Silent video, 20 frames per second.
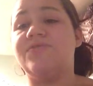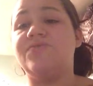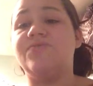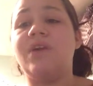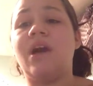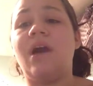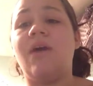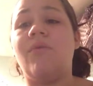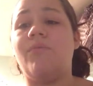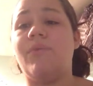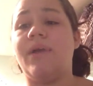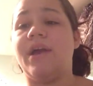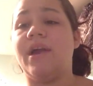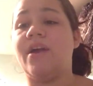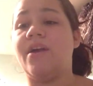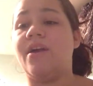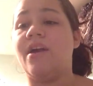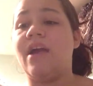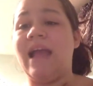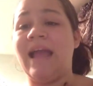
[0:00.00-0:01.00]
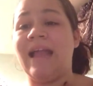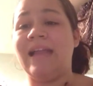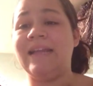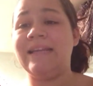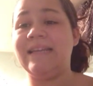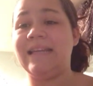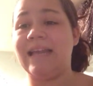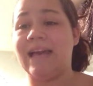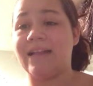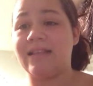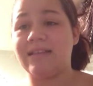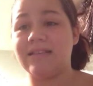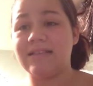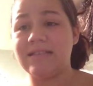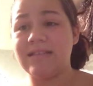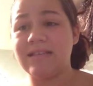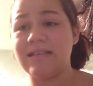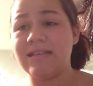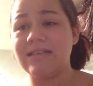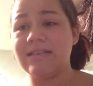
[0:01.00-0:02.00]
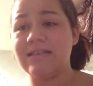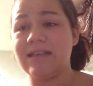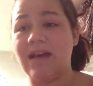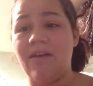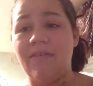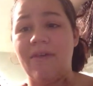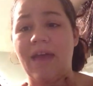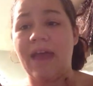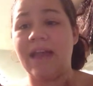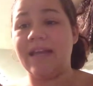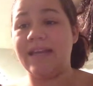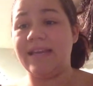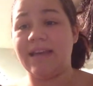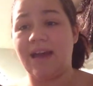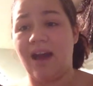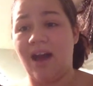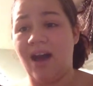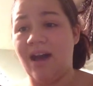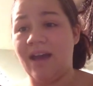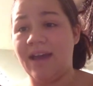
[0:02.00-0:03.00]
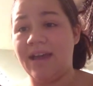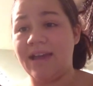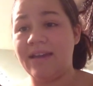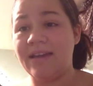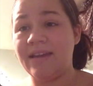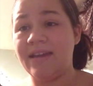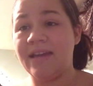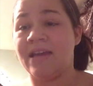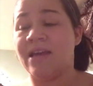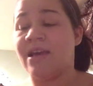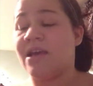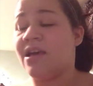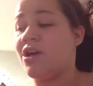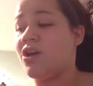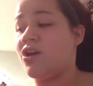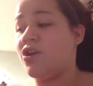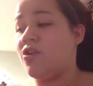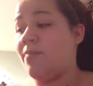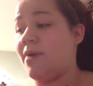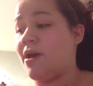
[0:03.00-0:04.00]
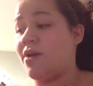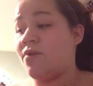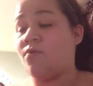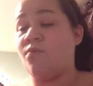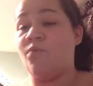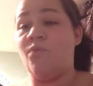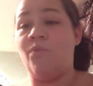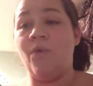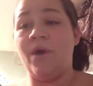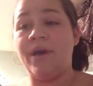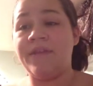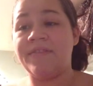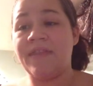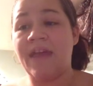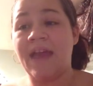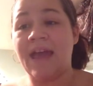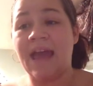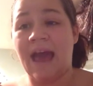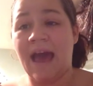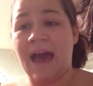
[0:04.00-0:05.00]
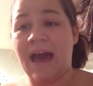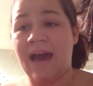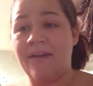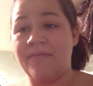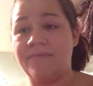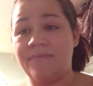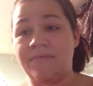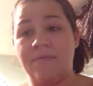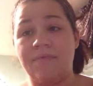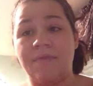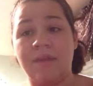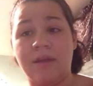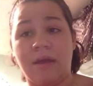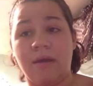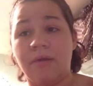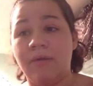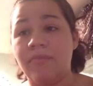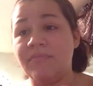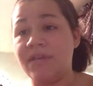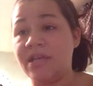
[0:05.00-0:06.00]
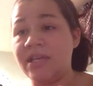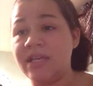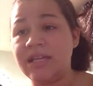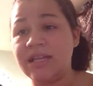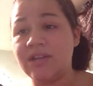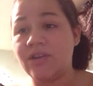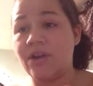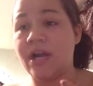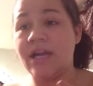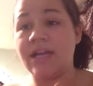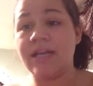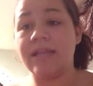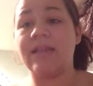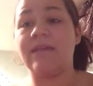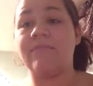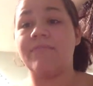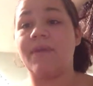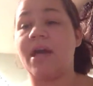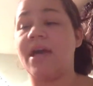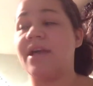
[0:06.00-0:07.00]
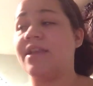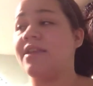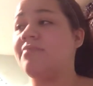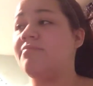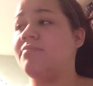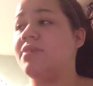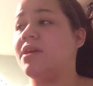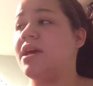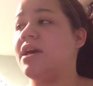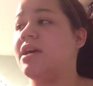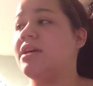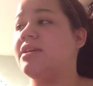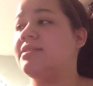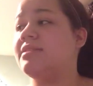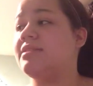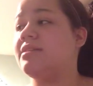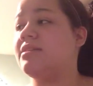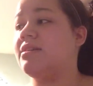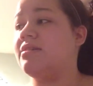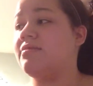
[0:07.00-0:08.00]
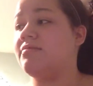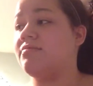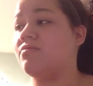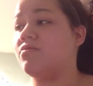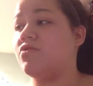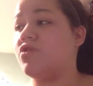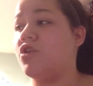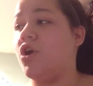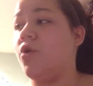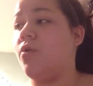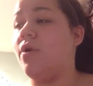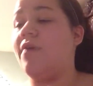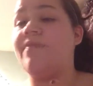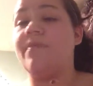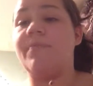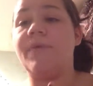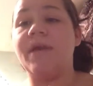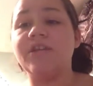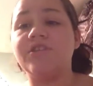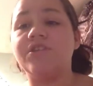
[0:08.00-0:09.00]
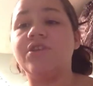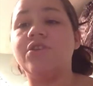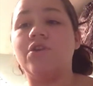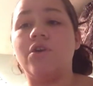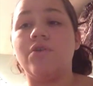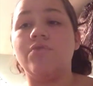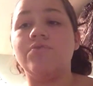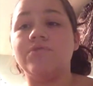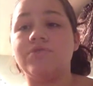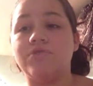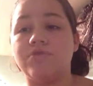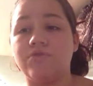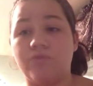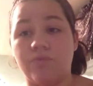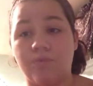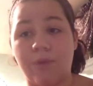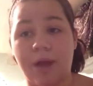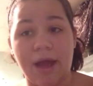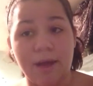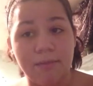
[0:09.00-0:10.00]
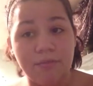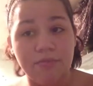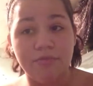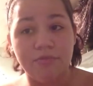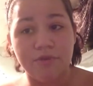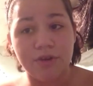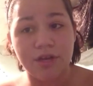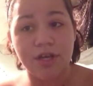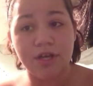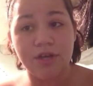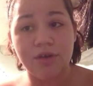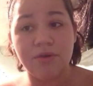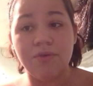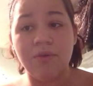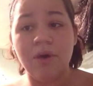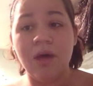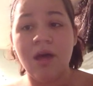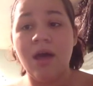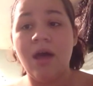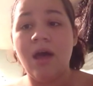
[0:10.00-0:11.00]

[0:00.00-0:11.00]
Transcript: do not wear any necklaces of any kind, no matter what they have, a meaning or anything behind them, because, if a patient goes to grab for you,